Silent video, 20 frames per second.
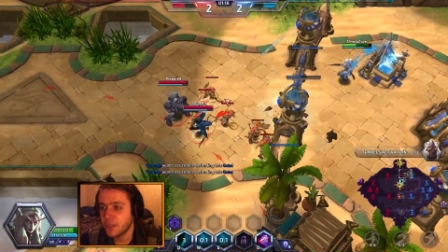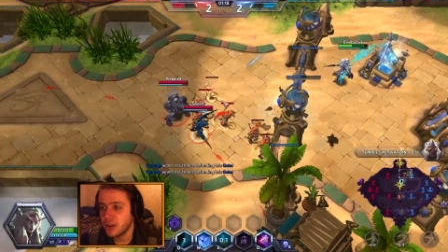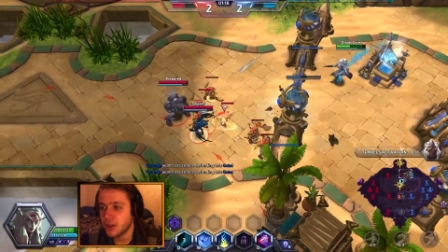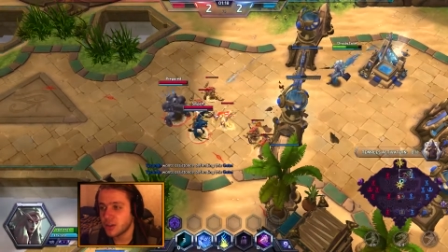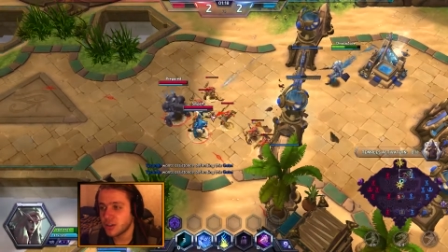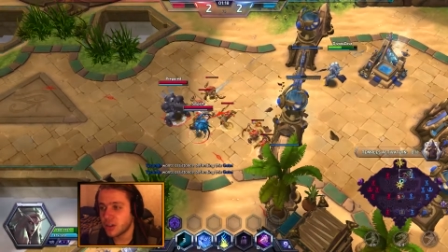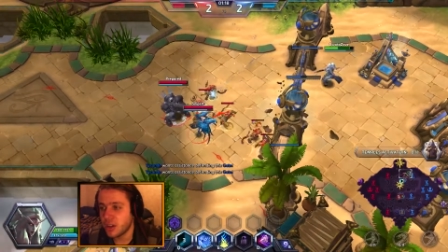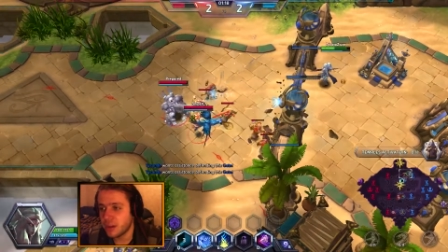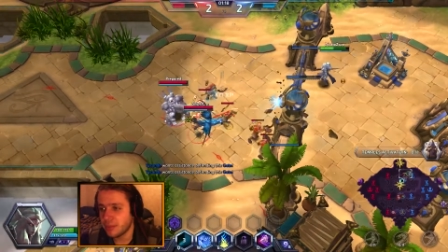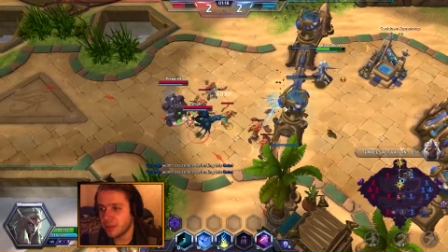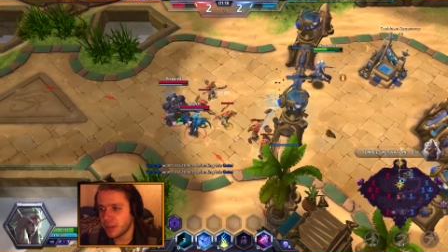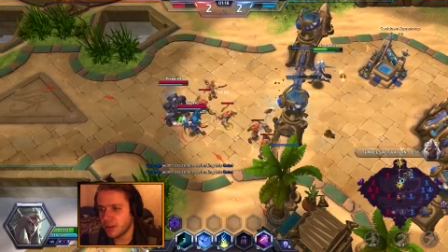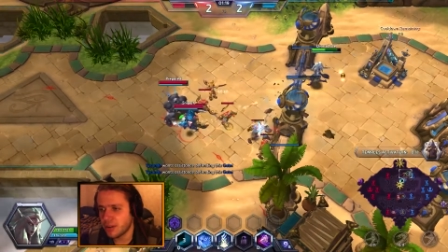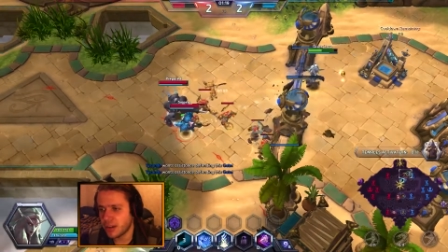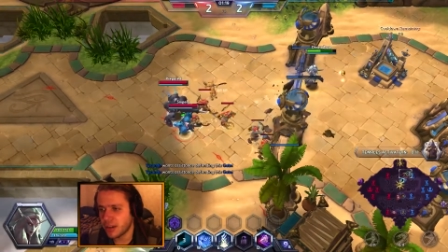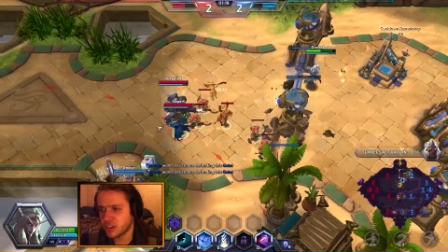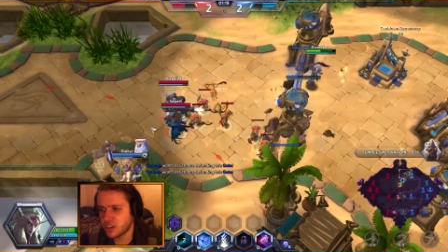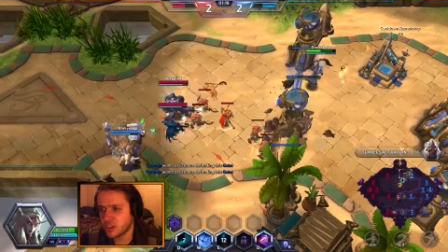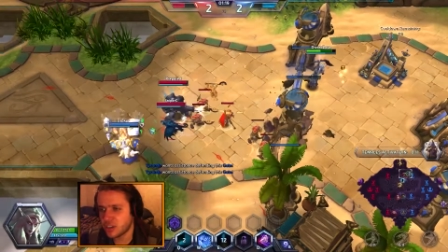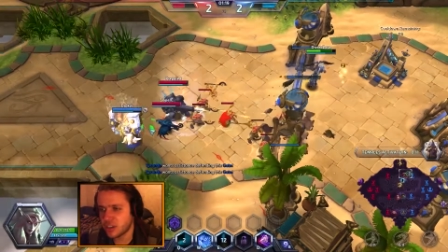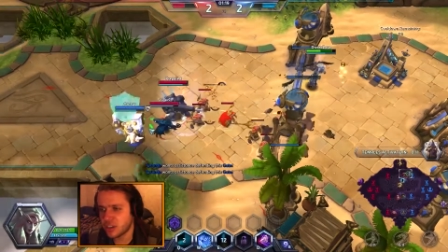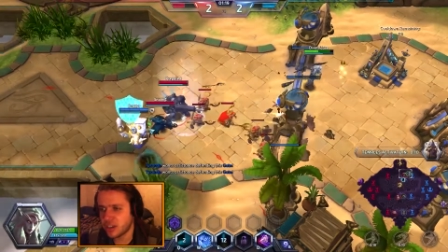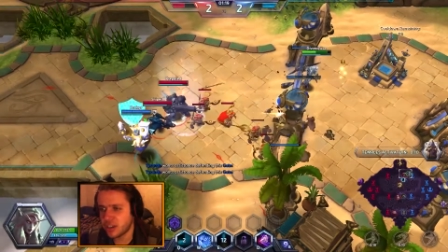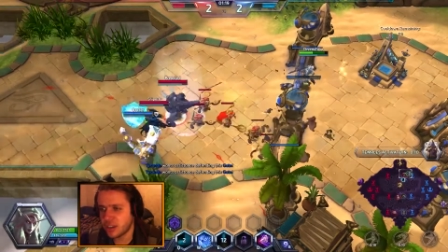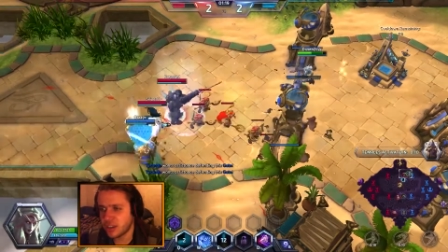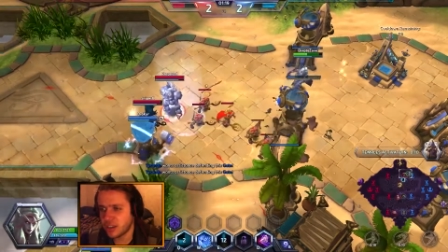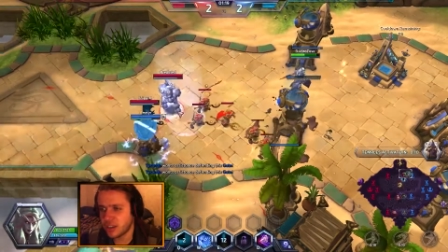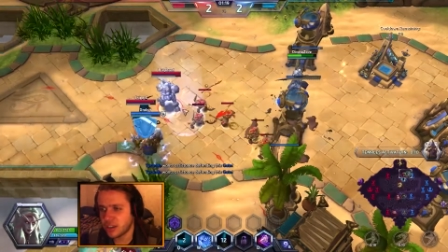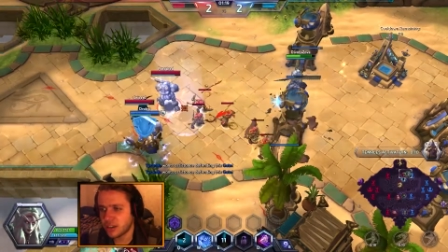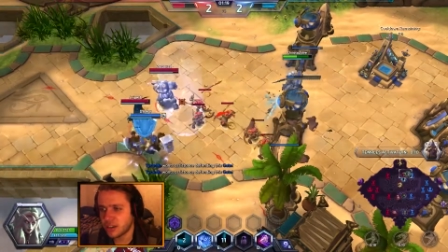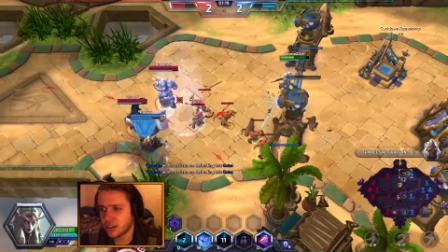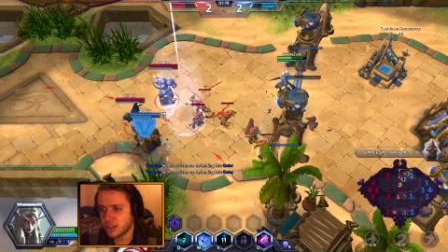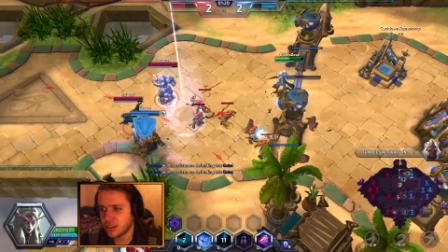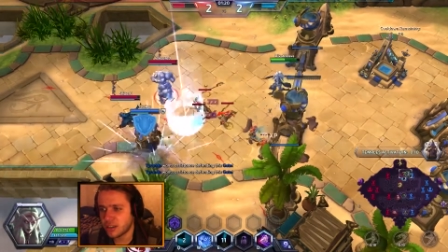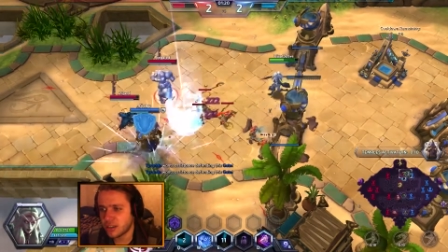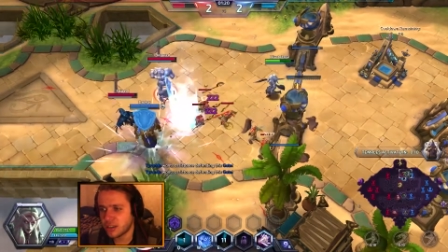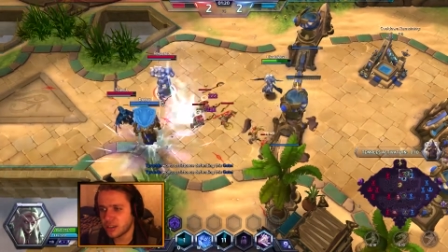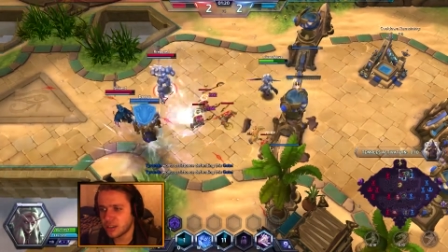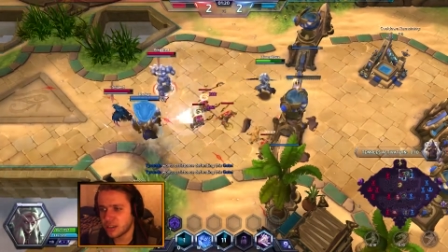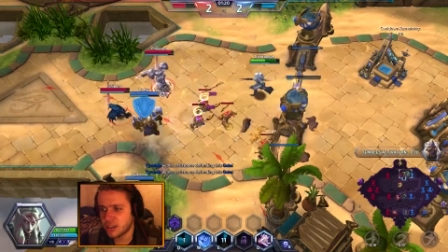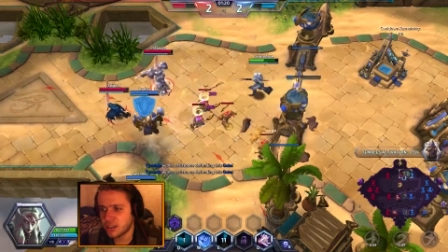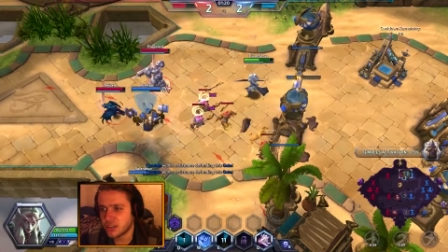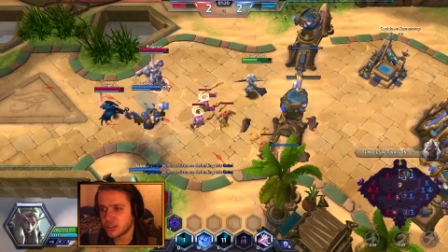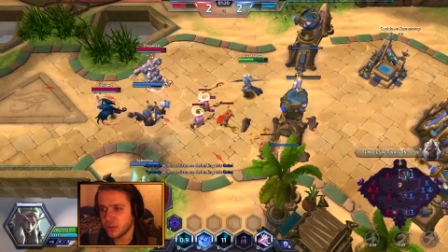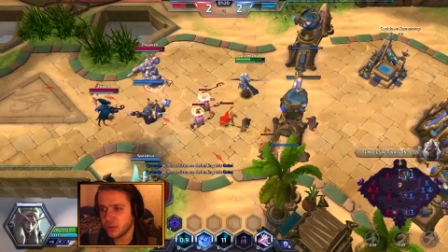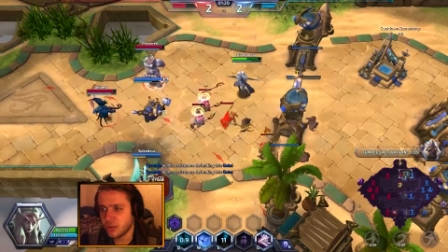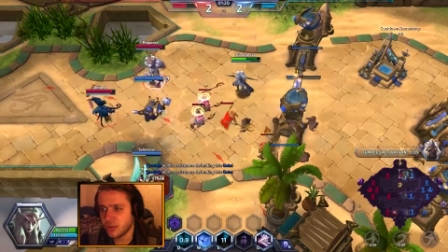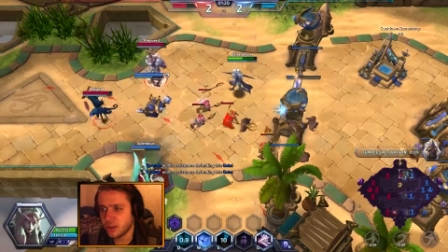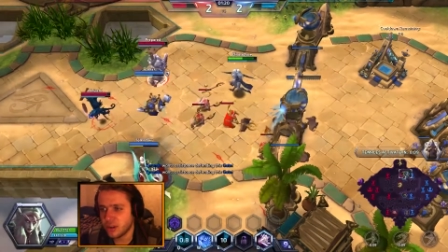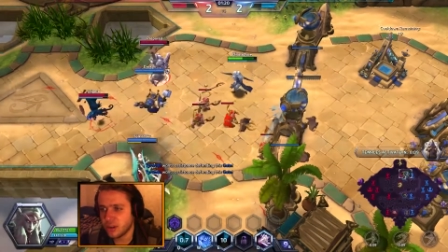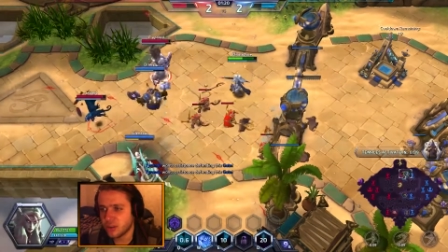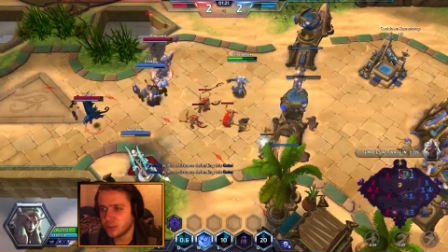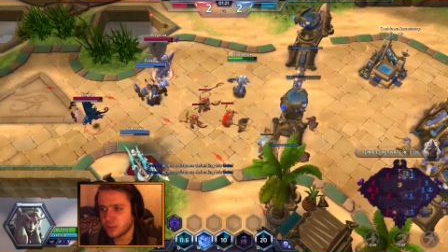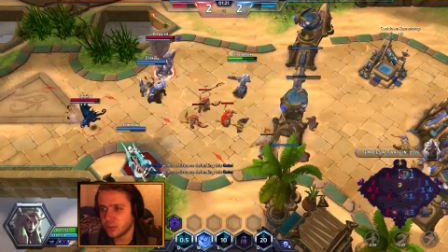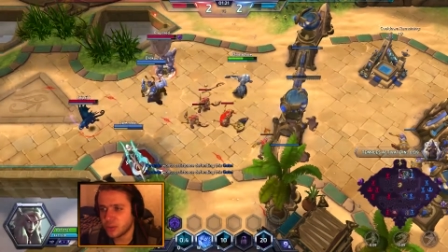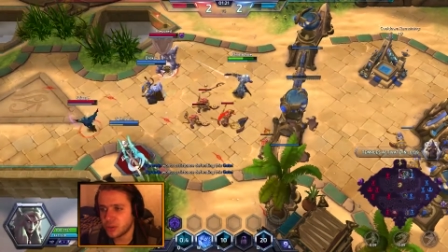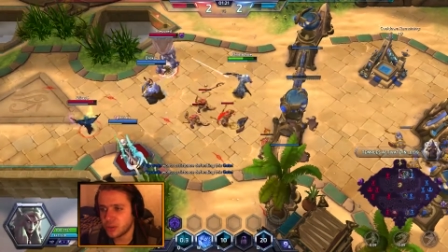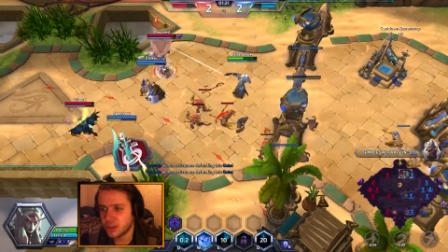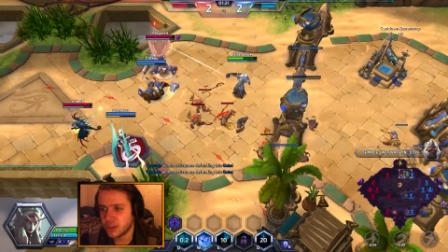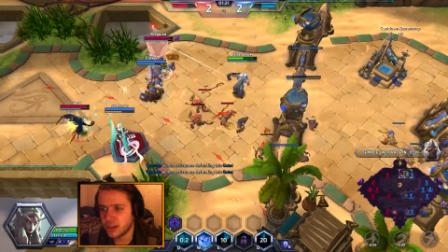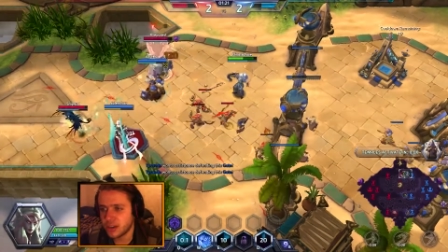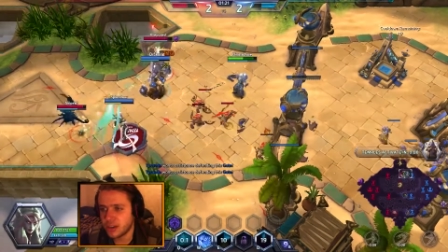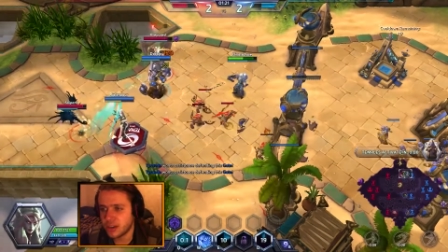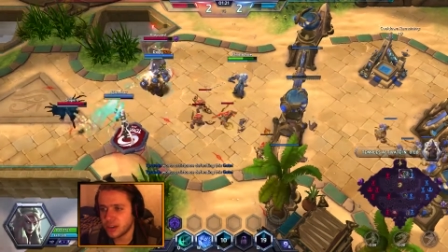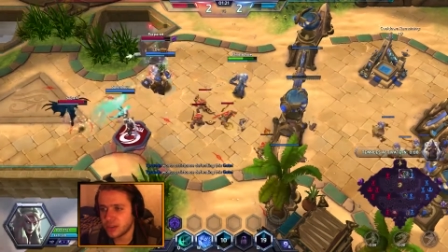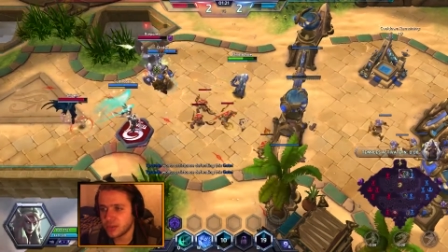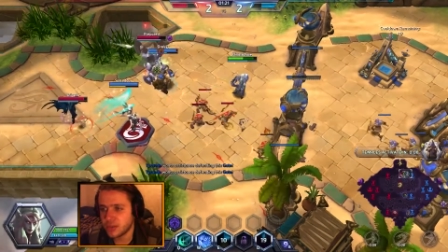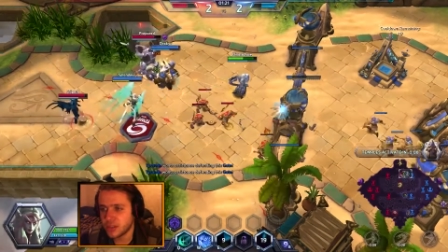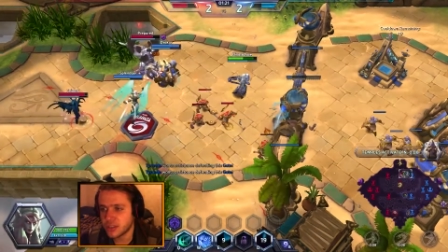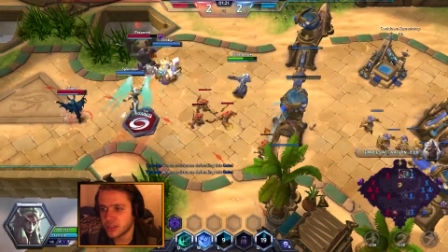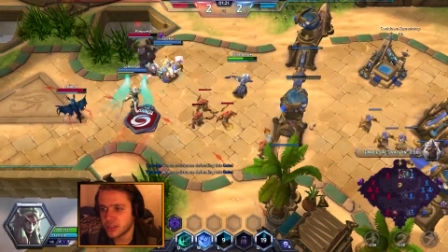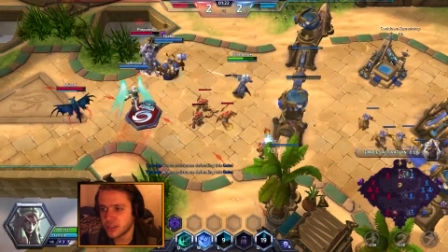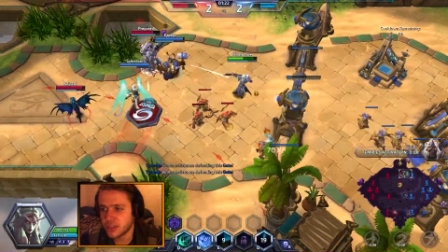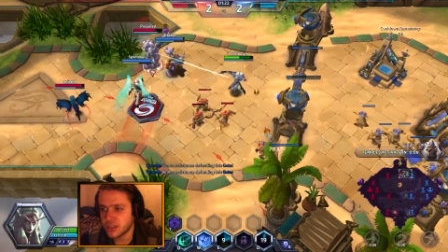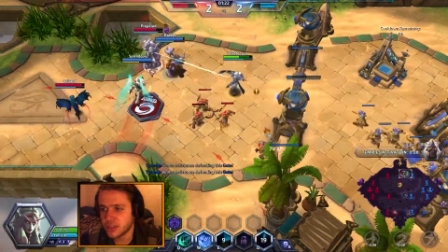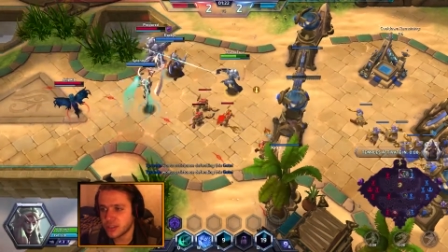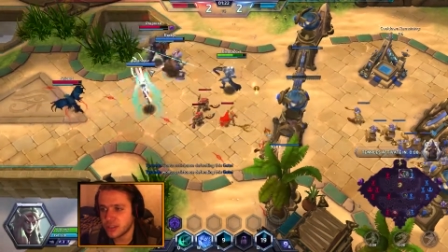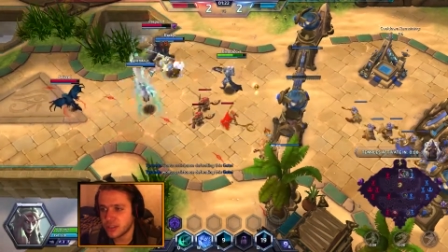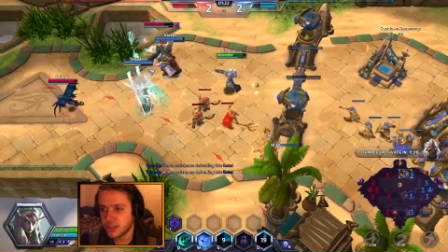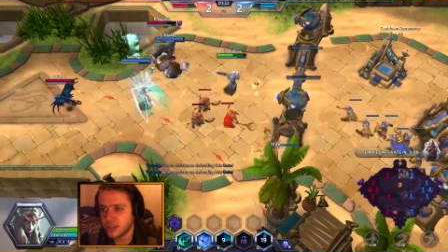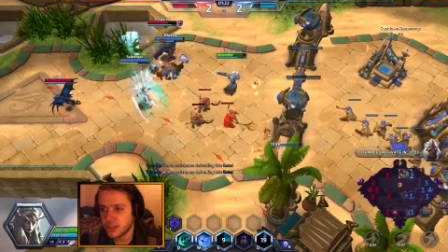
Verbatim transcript: So I'm now actually getting uh, zone out pretty hard versus...